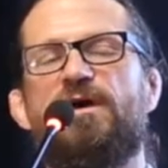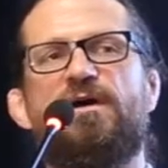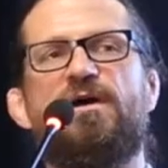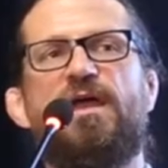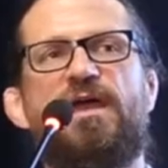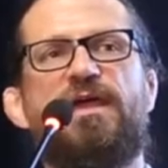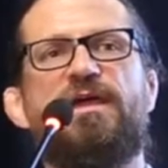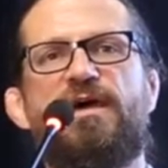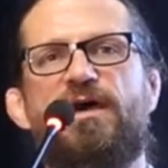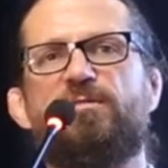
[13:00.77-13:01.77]

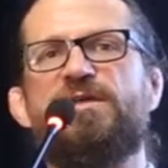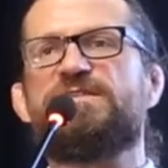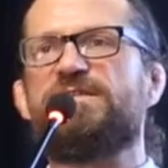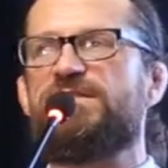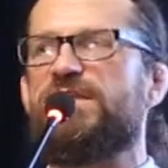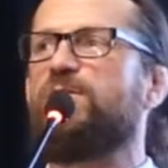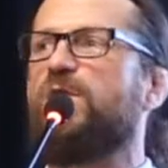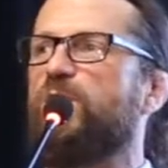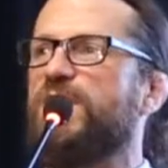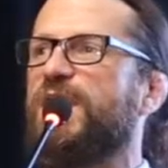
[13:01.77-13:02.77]
ag economists to see
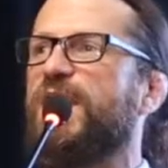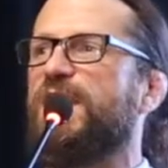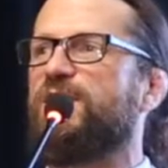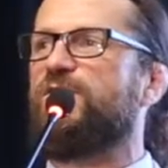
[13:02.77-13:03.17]
what we can